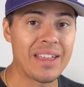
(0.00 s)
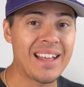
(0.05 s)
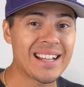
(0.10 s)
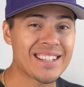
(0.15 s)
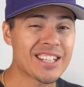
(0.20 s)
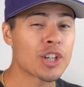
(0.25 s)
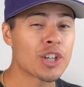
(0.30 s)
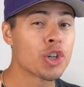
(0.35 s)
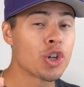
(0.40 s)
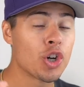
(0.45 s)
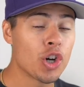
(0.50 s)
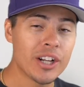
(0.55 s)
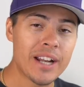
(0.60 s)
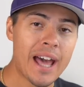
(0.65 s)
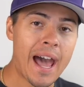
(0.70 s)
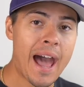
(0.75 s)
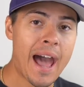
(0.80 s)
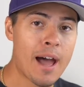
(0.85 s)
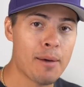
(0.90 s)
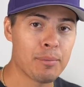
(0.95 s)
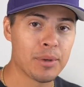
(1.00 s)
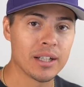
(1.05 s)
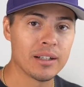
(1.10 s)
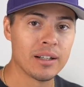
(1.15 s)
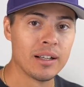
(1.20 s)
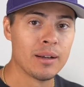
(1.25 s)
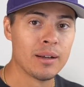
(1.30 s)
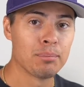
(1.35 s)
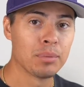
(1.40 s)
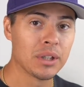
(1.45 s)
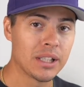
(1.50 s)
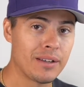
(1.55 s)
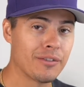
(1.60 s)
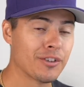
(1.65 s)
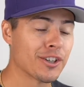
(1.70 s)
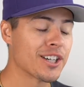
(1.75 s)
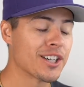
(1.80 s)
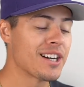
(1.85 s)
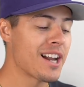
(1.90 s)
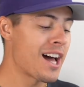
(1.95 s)
And that's a good habit,
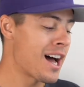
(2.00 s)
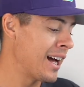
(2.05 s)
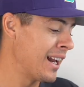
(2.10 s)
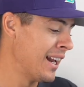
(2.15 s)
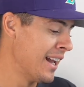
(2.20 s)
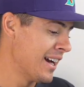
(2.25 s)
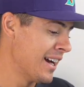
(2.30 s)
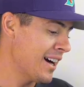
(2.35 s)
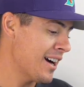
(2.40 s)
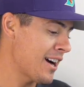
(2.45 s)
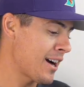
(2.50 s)
believe it or not.